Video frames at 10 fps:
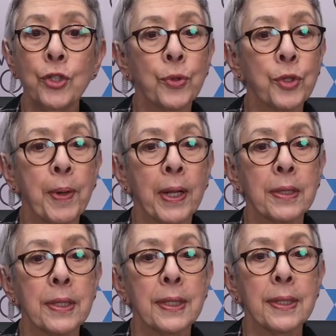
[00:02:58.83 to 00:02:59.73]

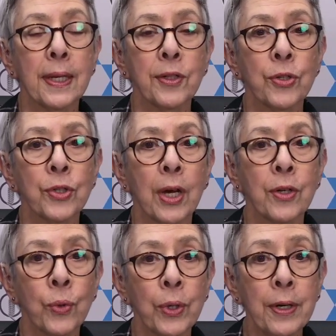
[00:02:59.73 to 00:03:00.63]

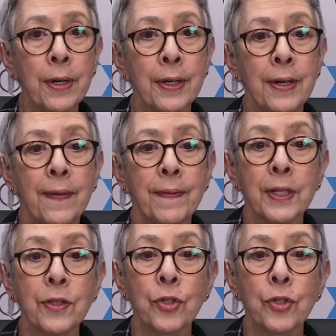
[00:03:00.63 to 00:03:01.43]
jewishpolicycenter.org. That's